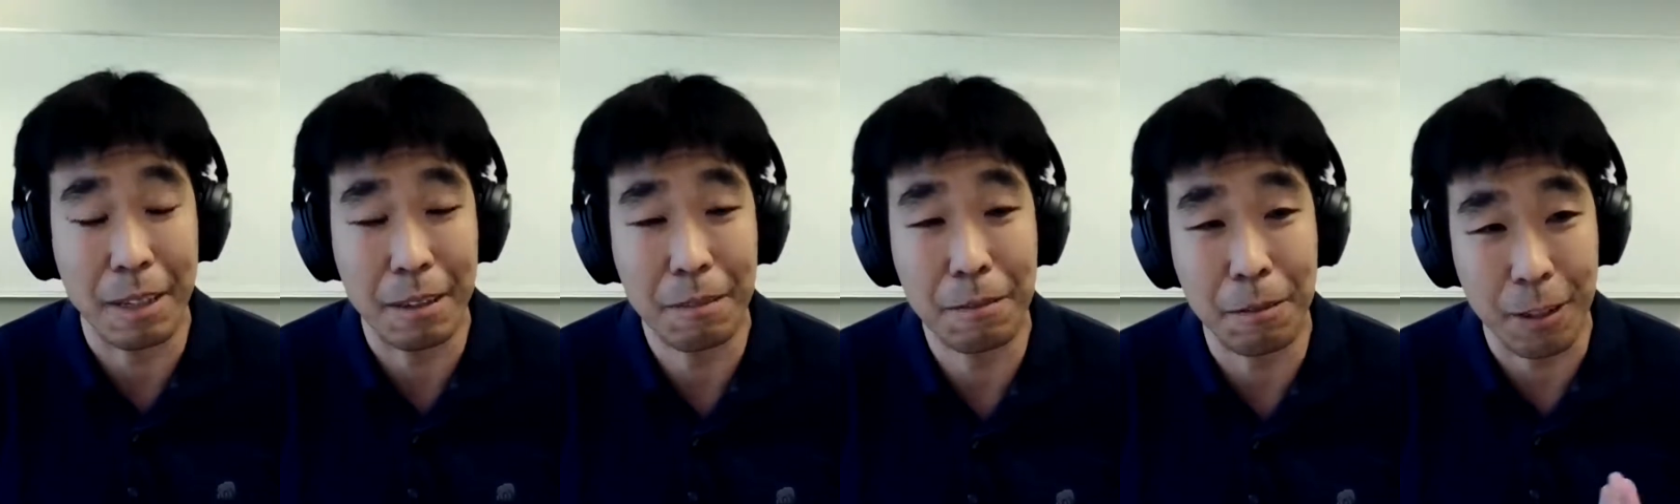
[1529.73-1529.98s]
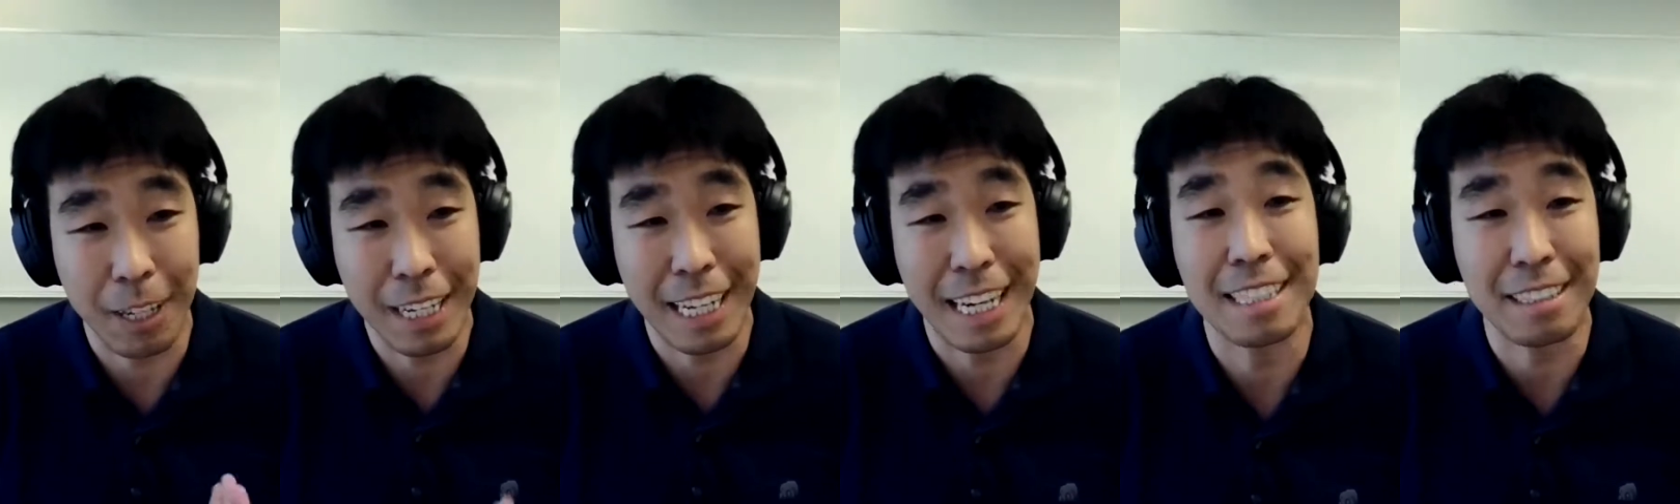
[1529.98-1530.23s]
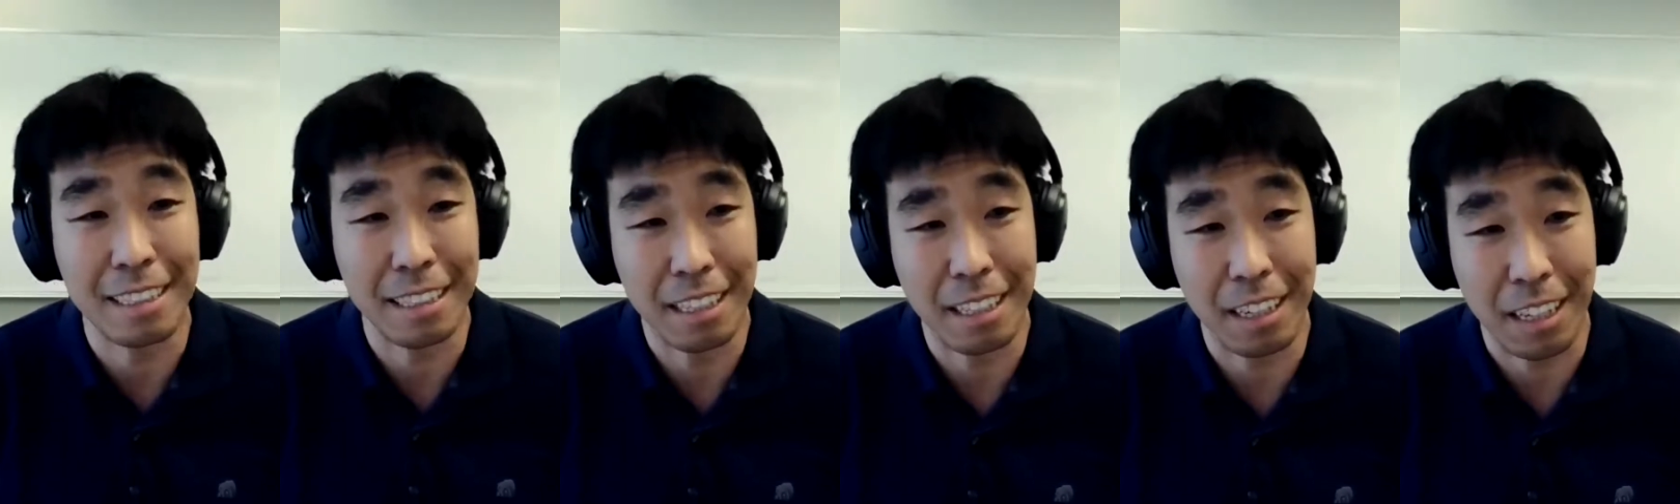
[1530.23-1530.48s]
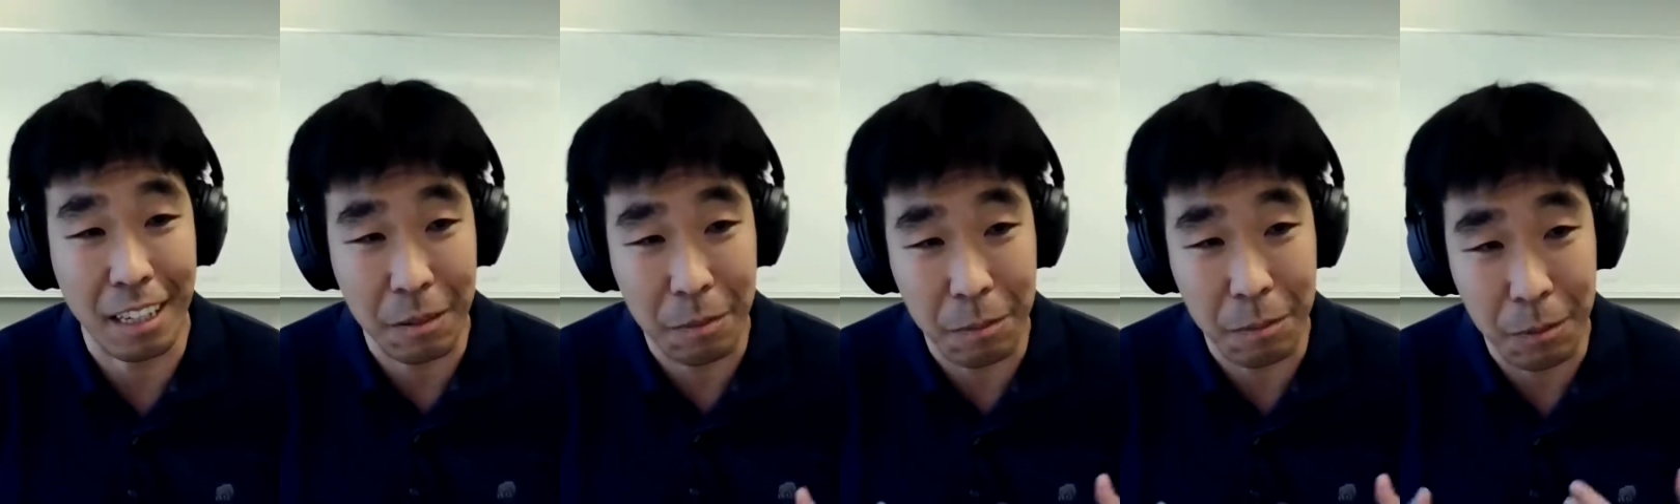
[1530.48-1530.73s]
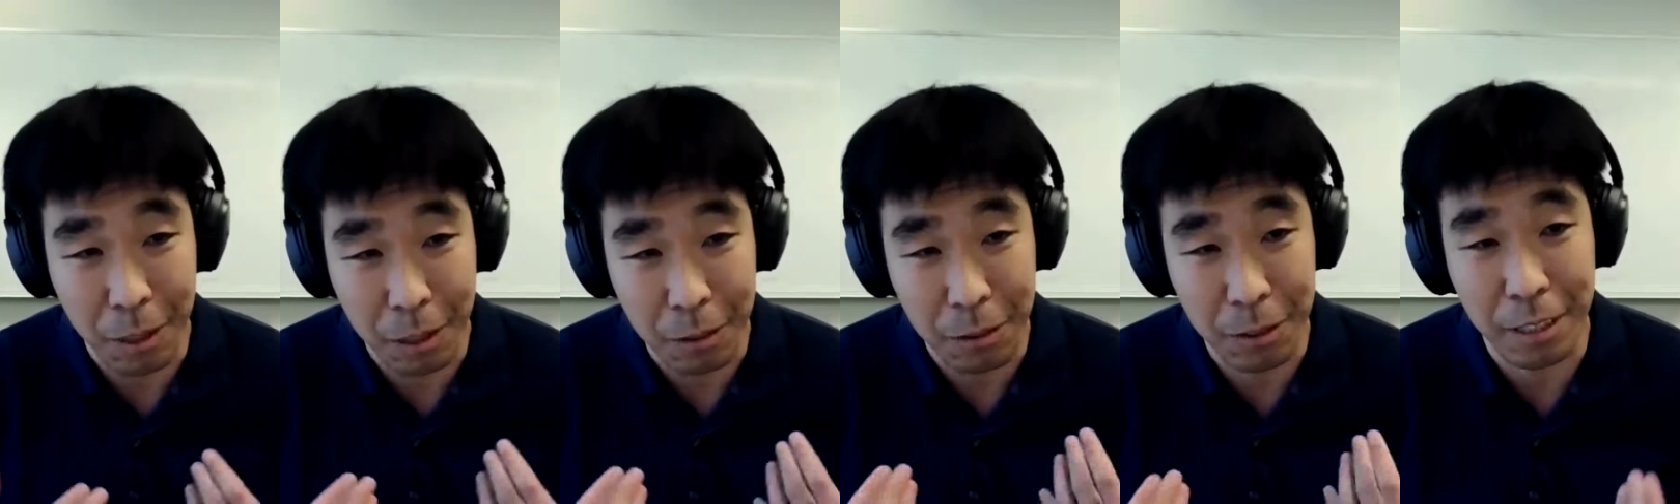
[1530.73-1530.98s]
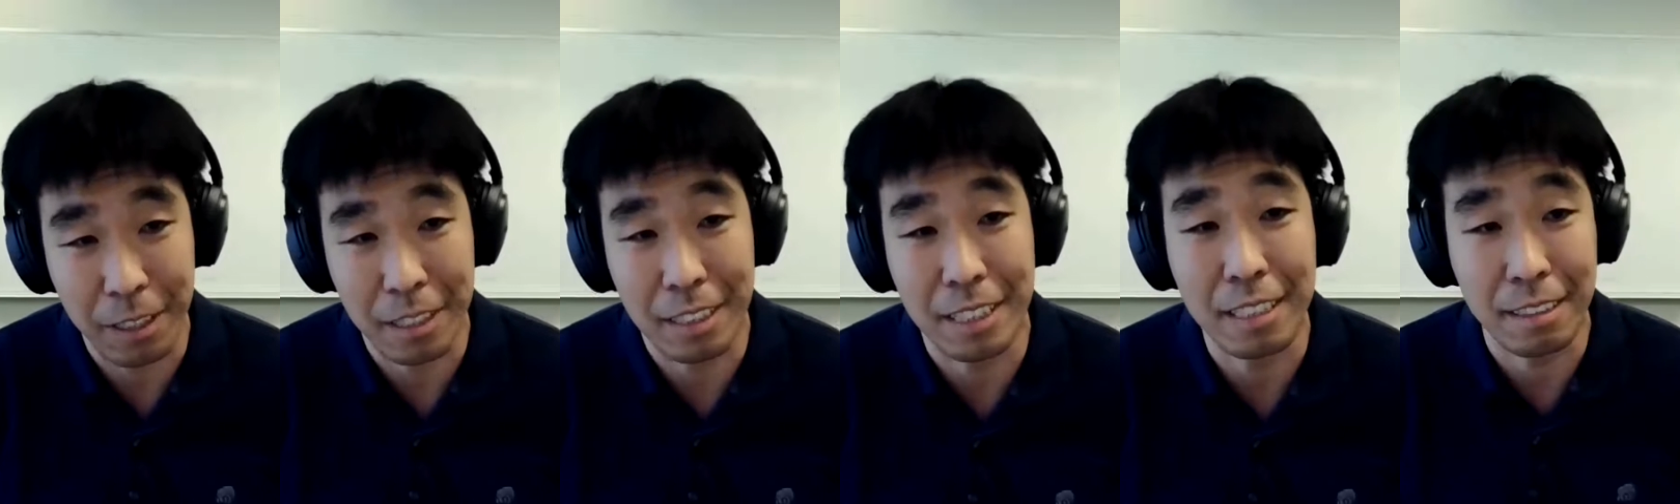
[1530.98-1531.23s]
at forecasting a lot more
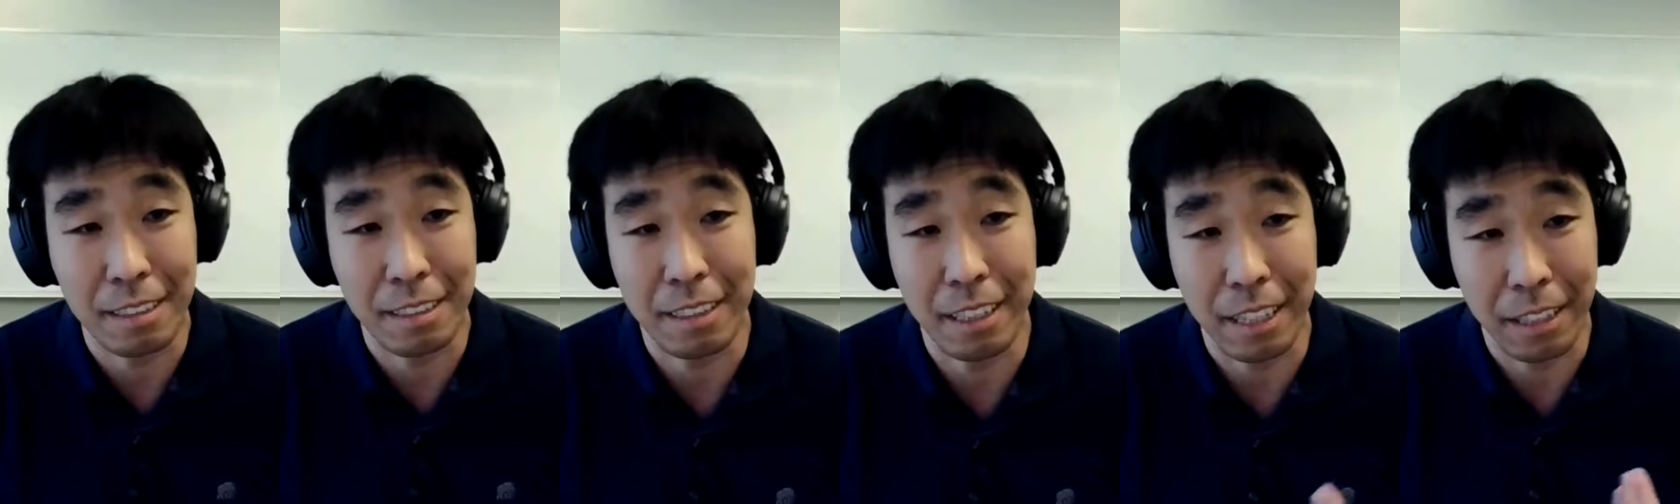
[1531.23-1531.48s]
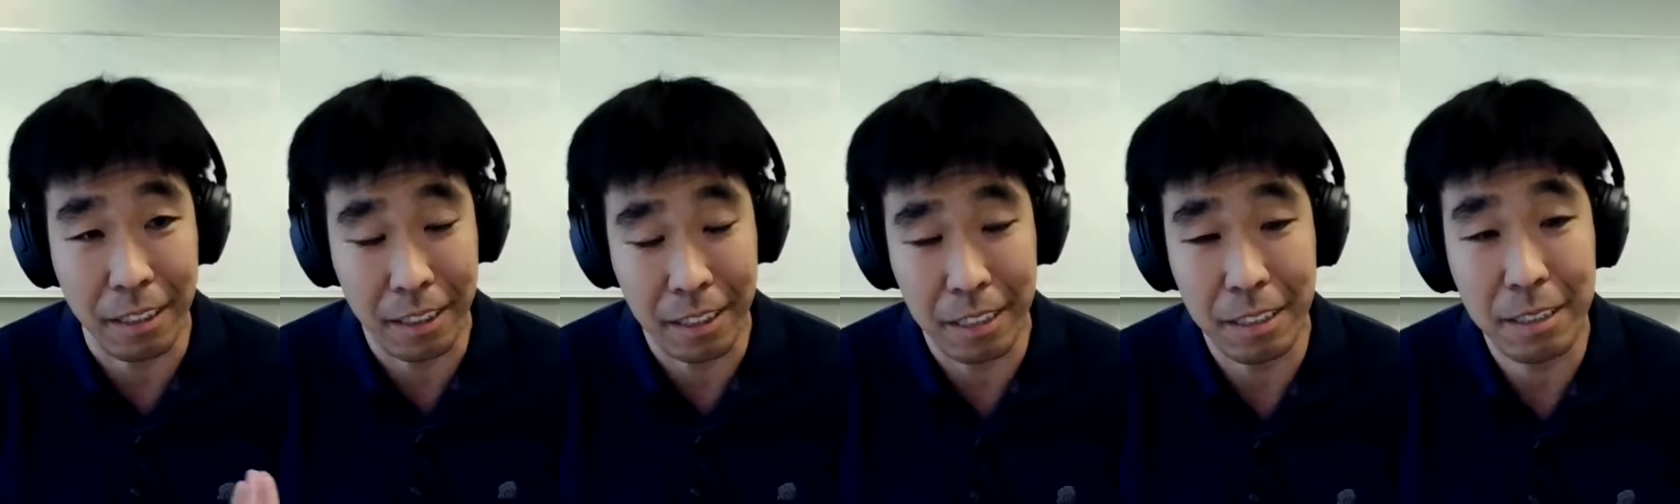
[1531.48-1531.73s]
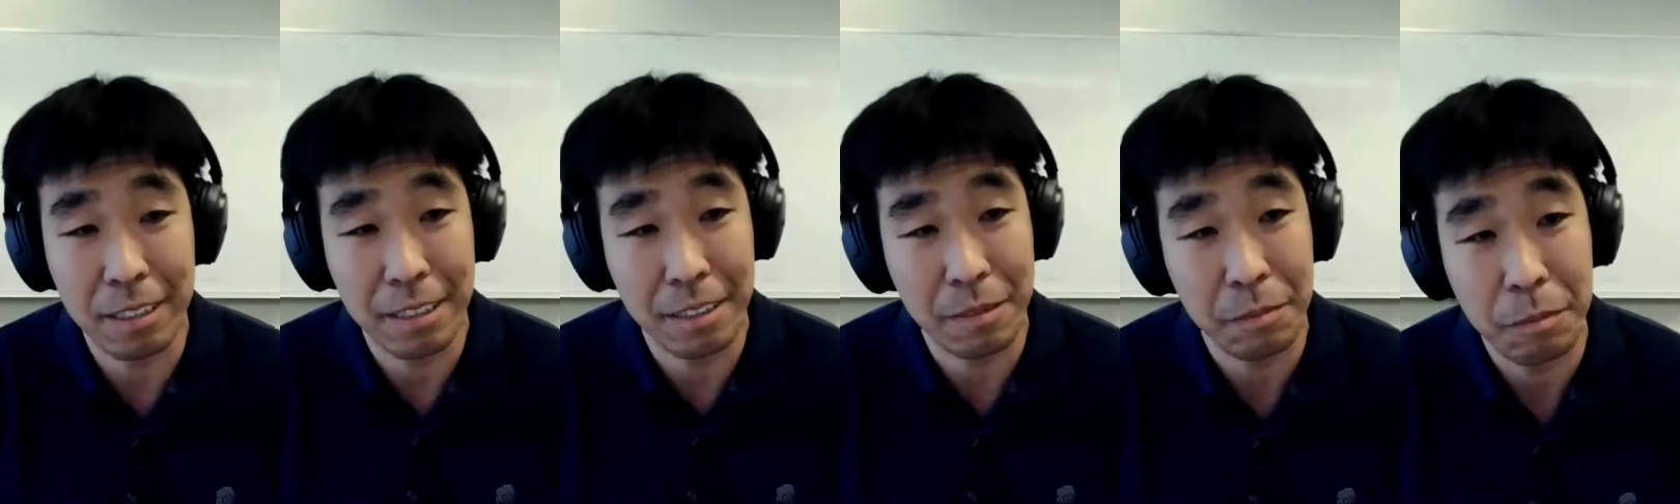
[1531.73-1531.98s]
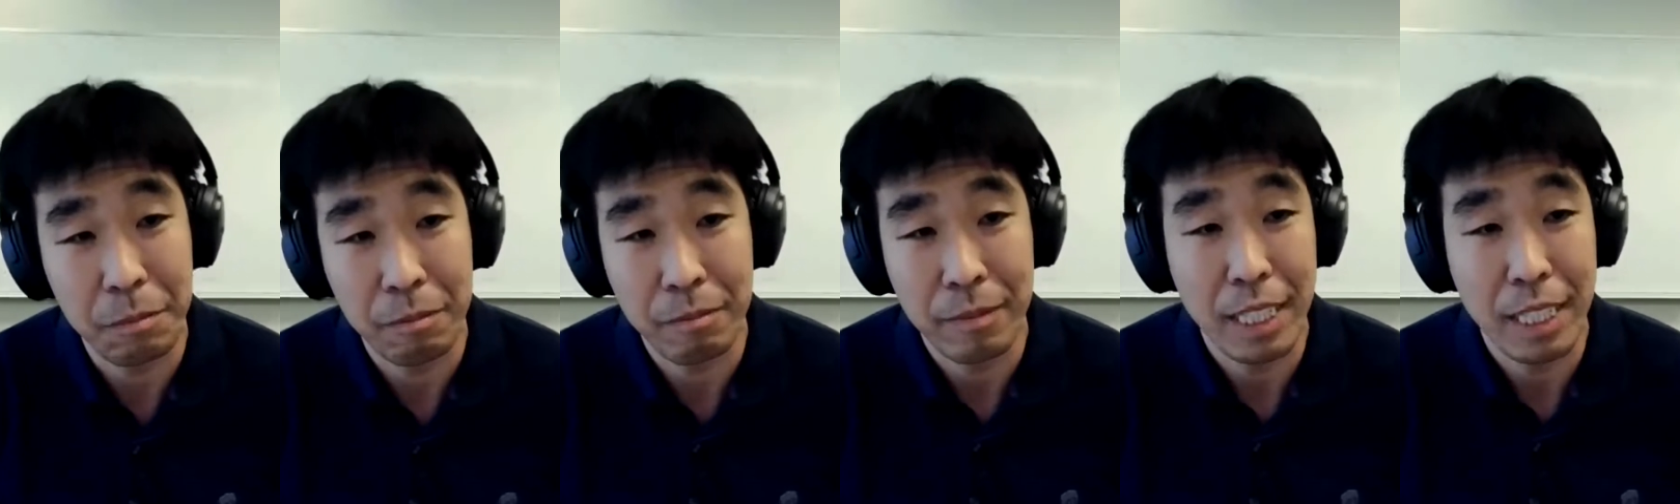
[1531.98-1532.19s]
realistic scenarios.